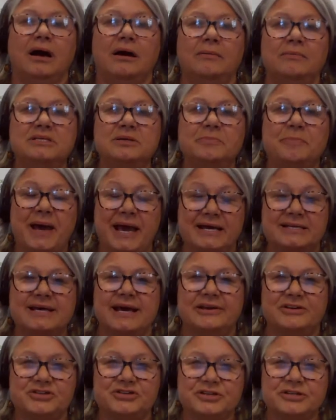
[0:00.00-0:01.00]
to pay
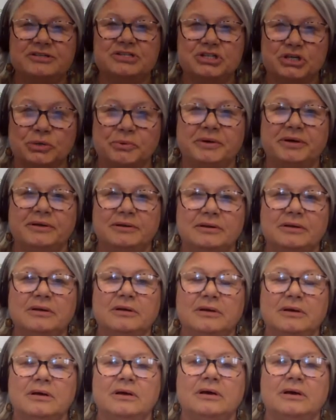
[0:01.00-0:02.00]
attention to it.
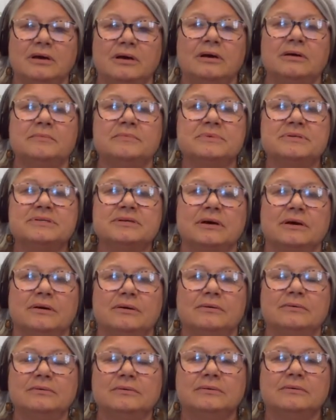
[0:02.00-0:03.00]

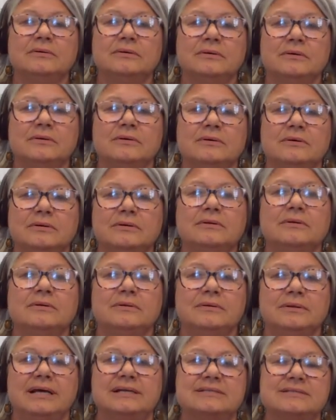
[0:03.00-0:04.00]
So
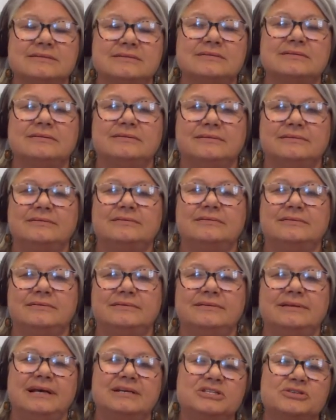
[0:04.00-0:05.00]
that's
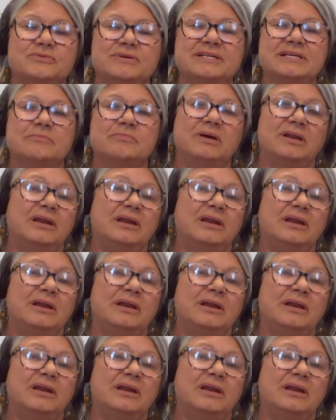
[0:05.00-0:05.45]
the reason.